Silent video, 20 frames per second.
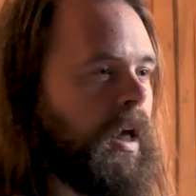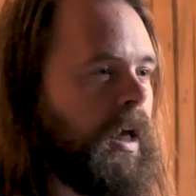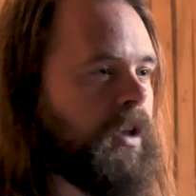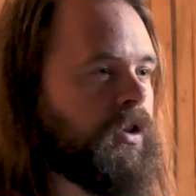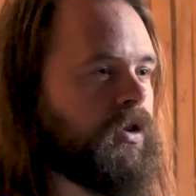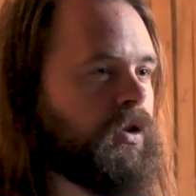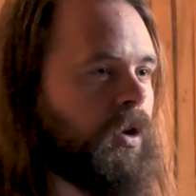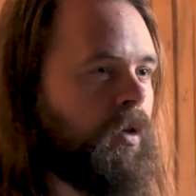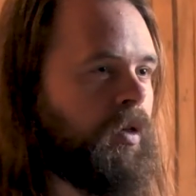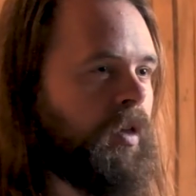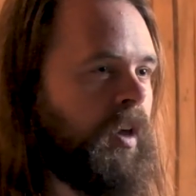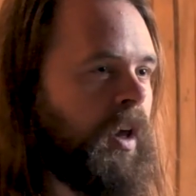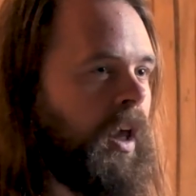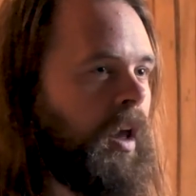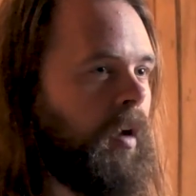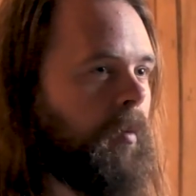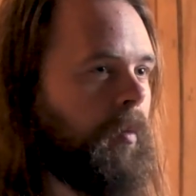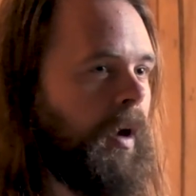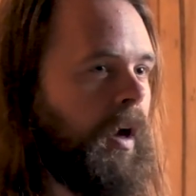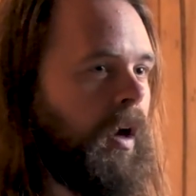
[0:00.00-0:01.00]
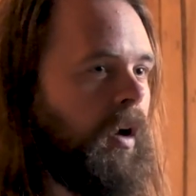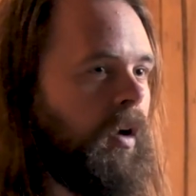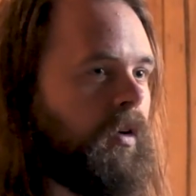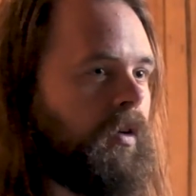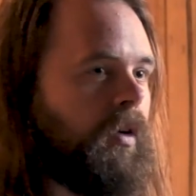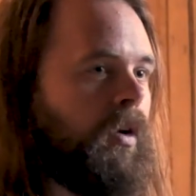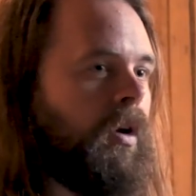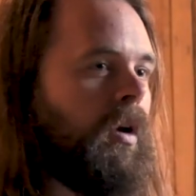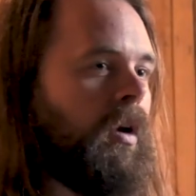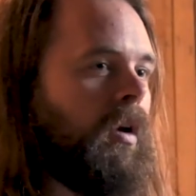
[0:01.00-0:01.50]
And so thinking
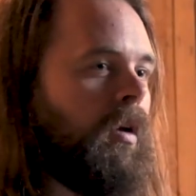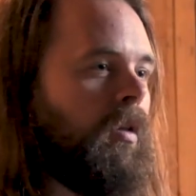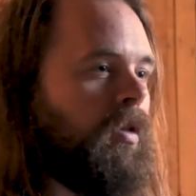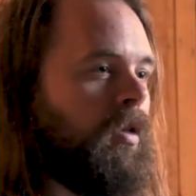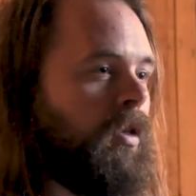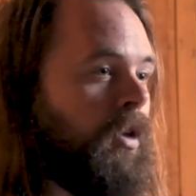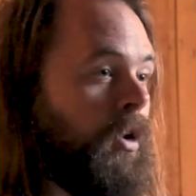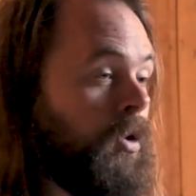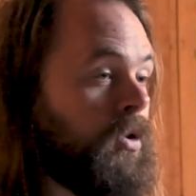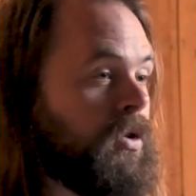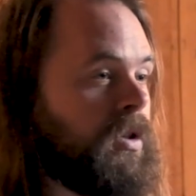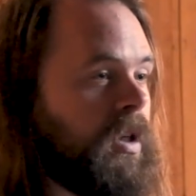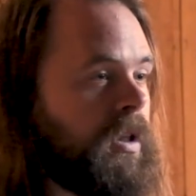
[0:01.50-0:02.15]
about those